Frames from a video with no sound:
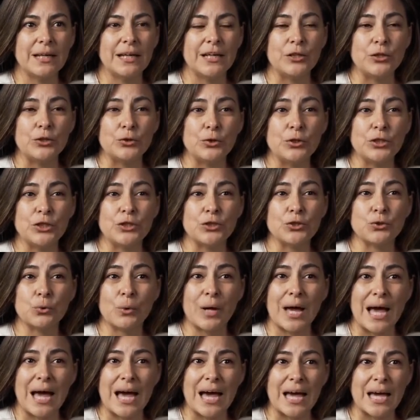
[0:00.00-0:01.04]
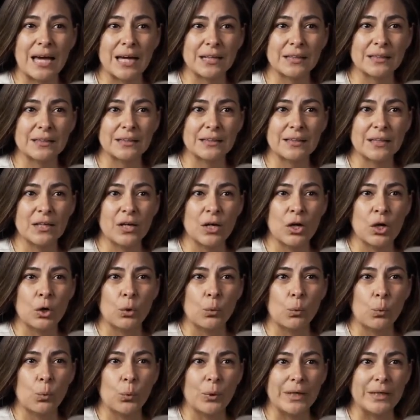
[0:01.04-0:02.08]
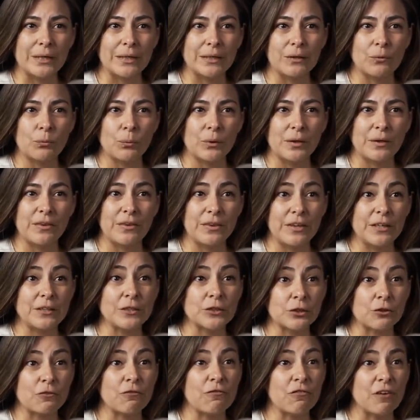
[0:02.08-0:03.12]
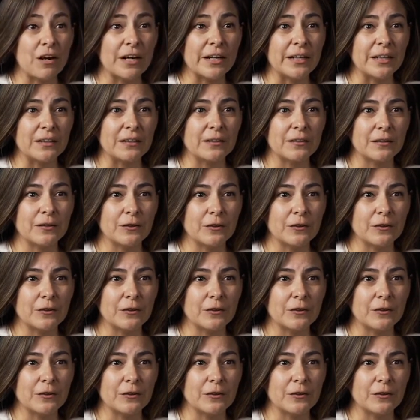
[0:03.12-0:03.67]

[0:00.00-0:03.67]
and you need to act when things are fine.